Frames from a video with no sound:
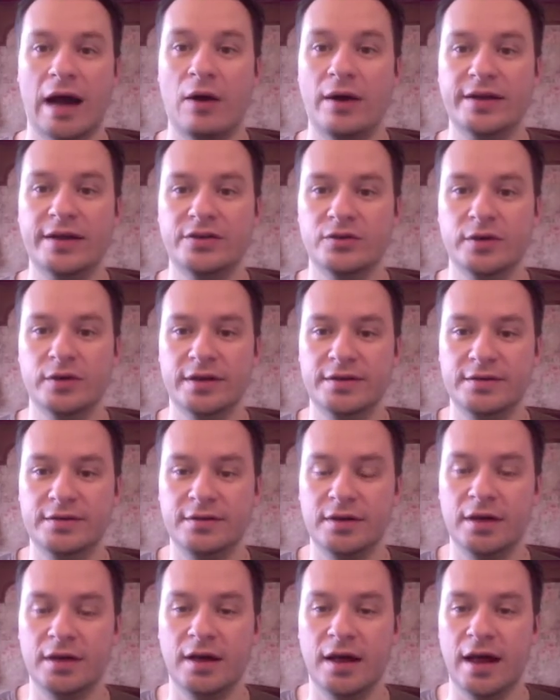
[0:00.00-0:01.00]
I do
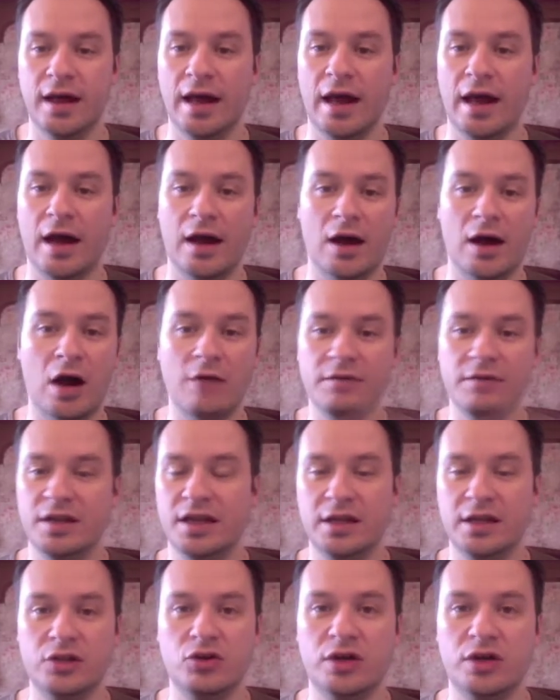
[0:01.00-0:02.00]
it.
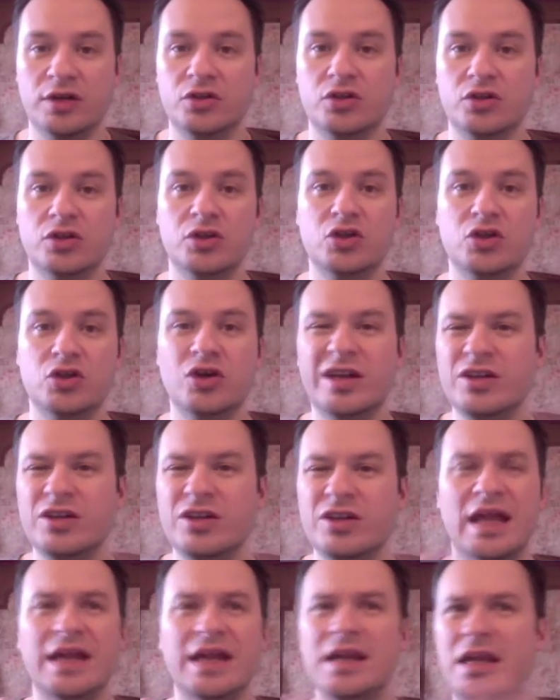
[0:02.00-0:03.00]
Obviously, you can you can
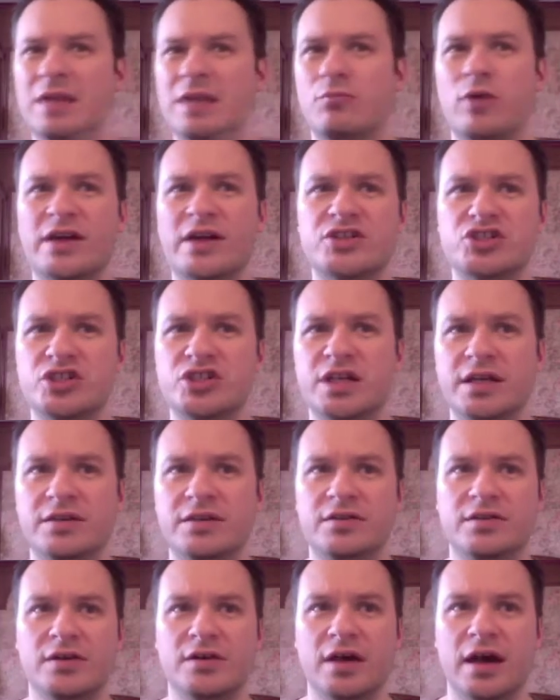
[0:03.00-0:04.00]
use any
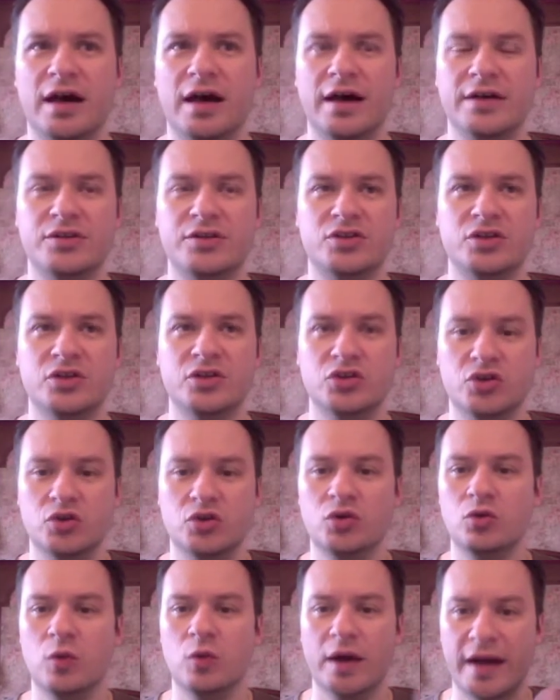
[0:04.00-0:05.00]
spreadsheet uh, to
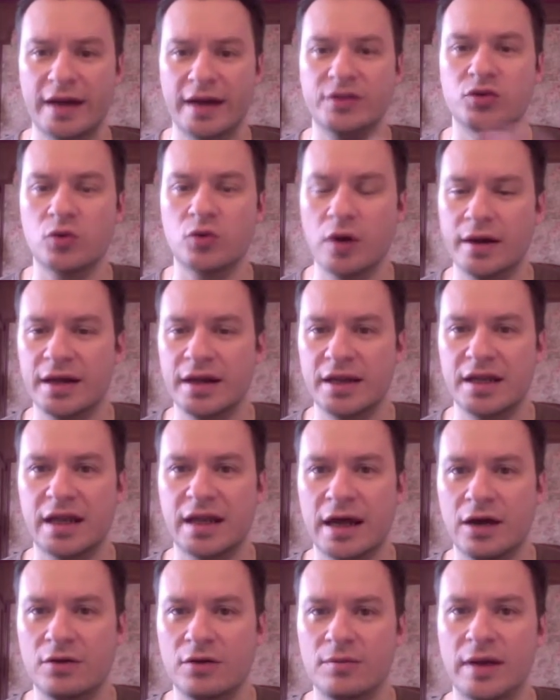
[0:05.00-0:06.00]
do what I do on
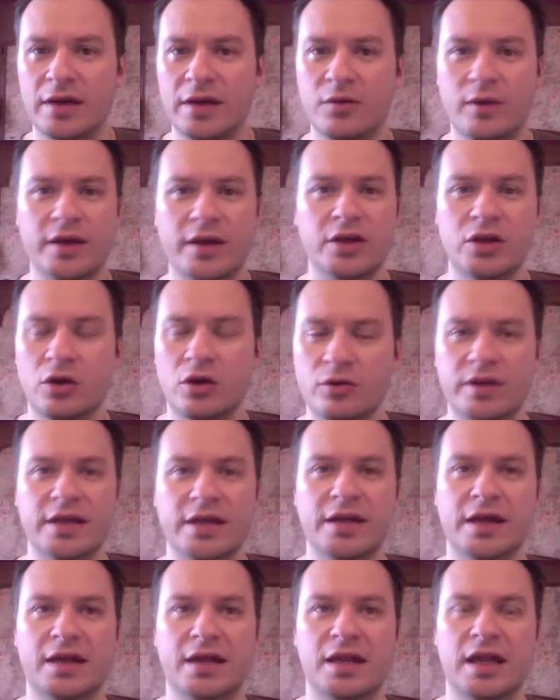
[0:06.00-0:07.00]
Excel. By the way, you don't
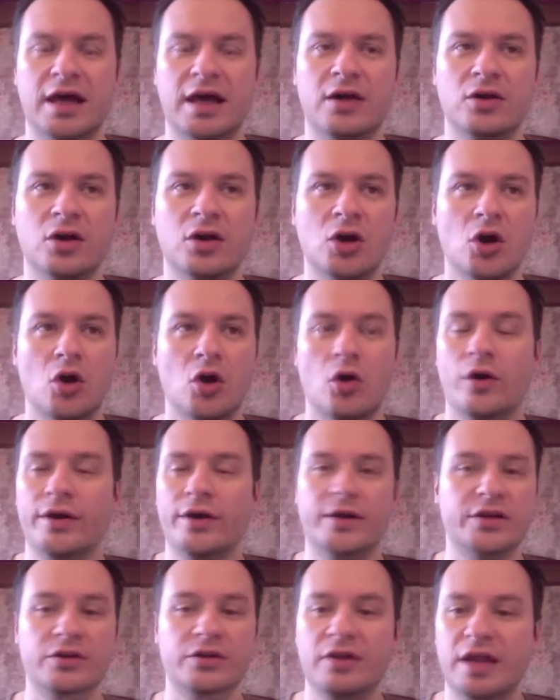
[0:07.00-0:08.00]
need Excel, or
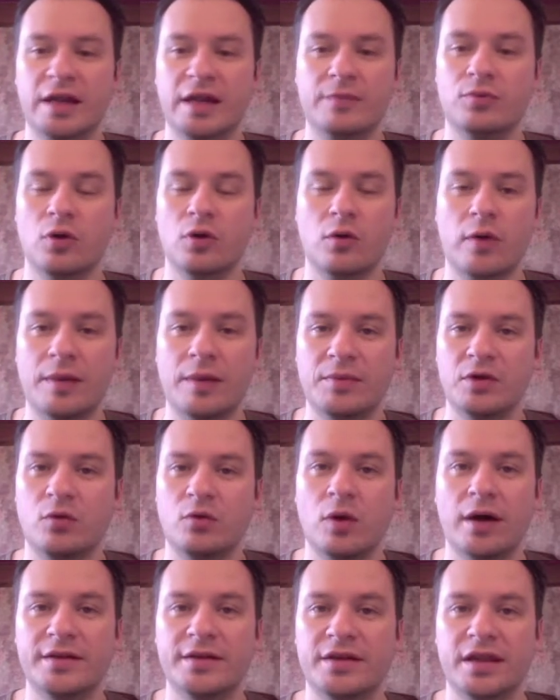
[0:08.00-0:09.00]
you can use any program you
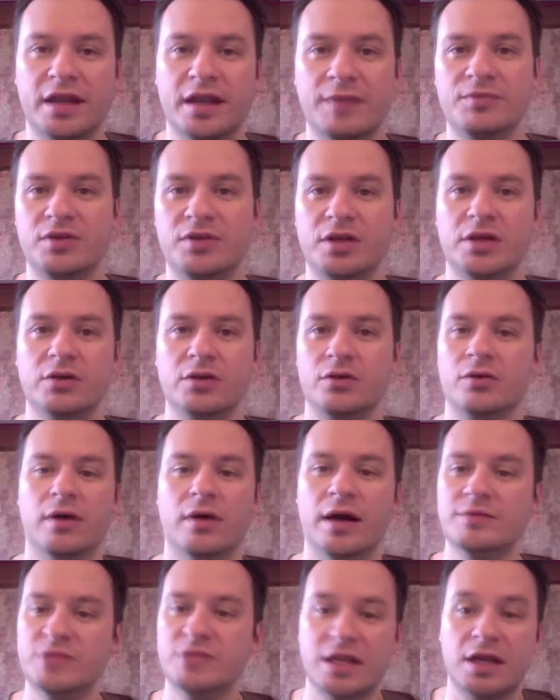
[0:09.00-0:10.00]
want. It's up to
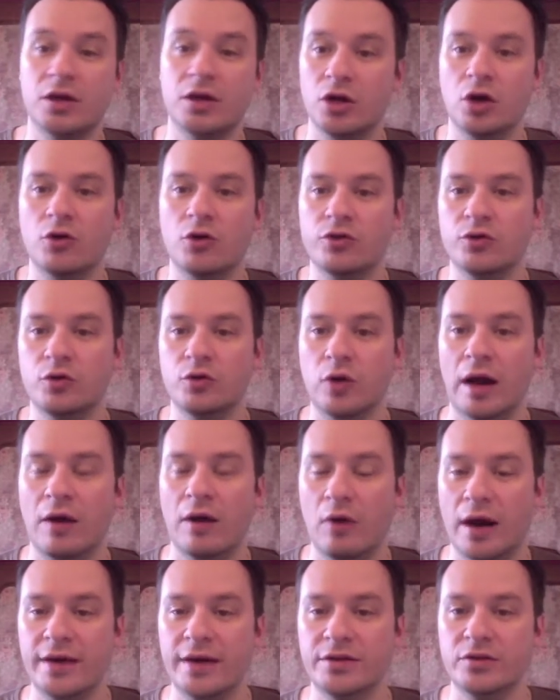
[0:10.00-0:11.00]
you. I'm just going to go through
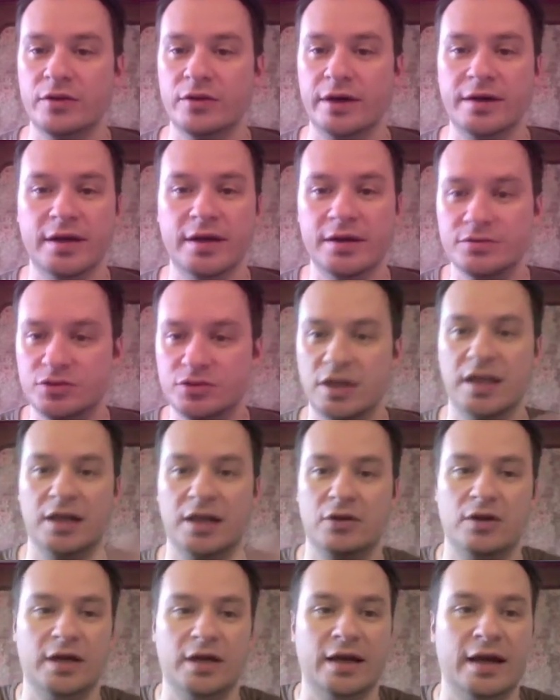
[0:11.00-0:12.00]
how I do it, just
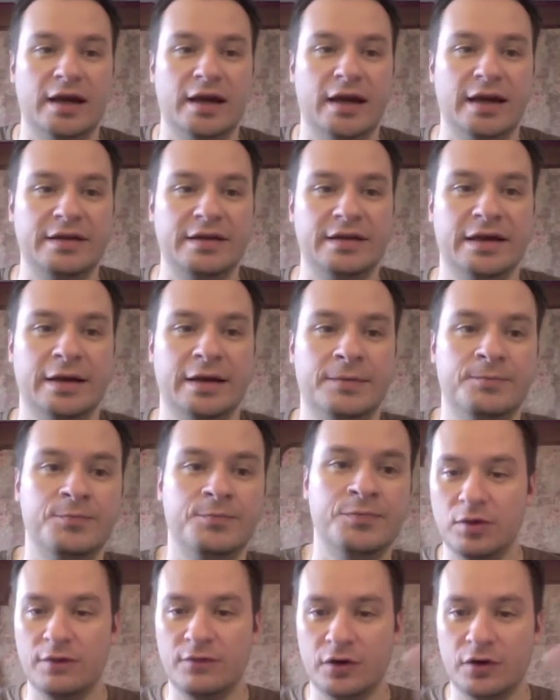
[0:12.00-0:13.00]
so you can get an idea
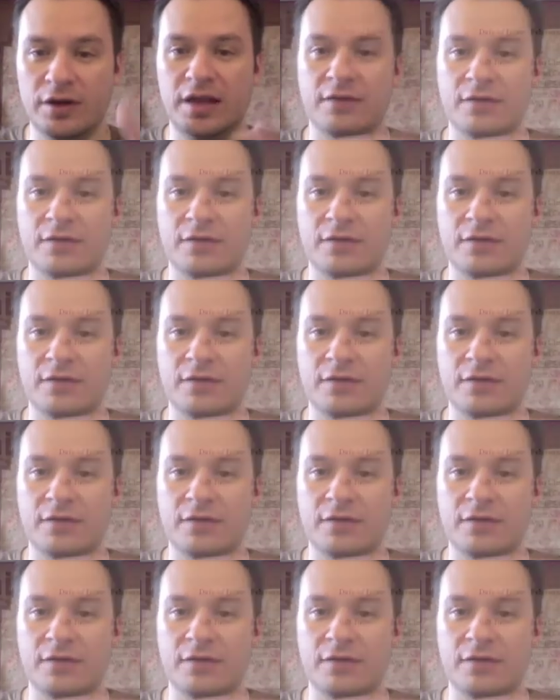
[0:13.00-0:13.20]
first of